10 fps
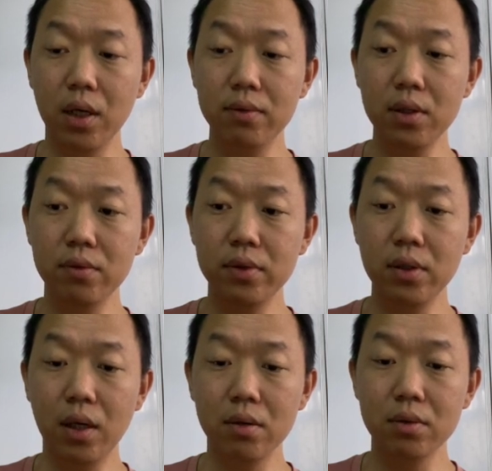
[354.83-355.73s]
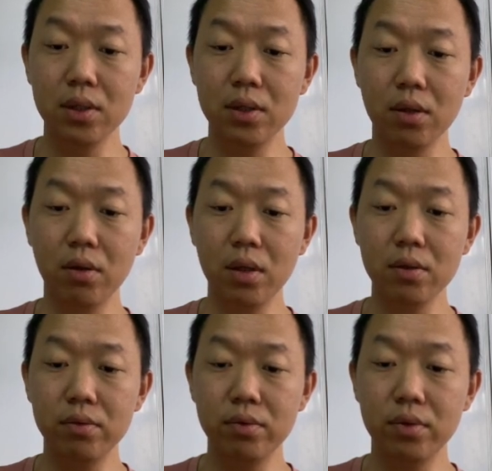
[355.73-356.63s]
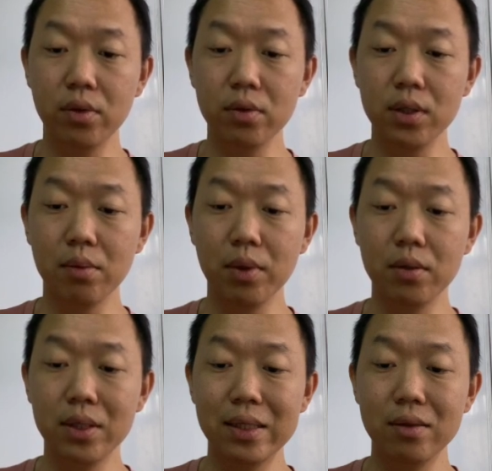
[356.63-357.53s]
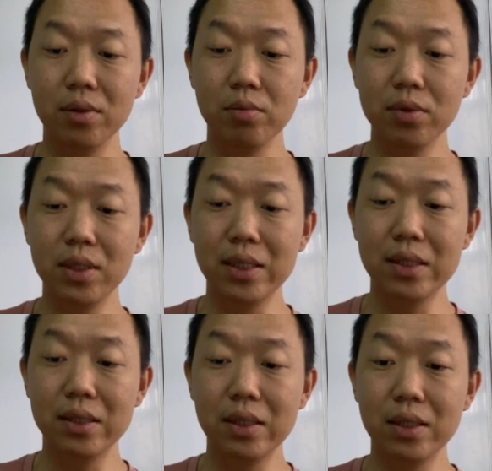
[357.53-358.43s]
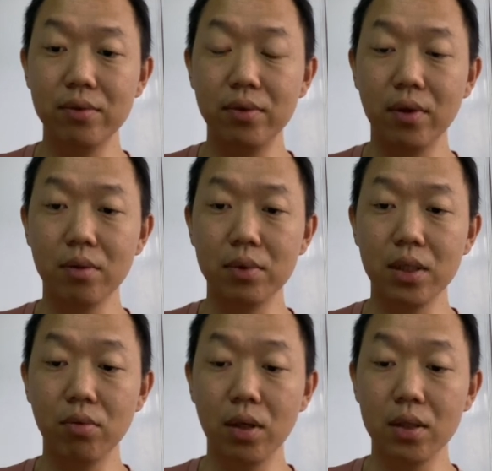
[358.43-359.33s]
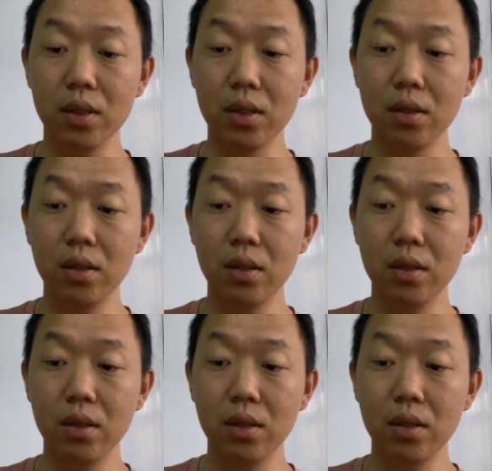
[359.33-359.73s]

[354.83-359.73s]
After a few hours, the oil froze and Mary removed it easily from the water.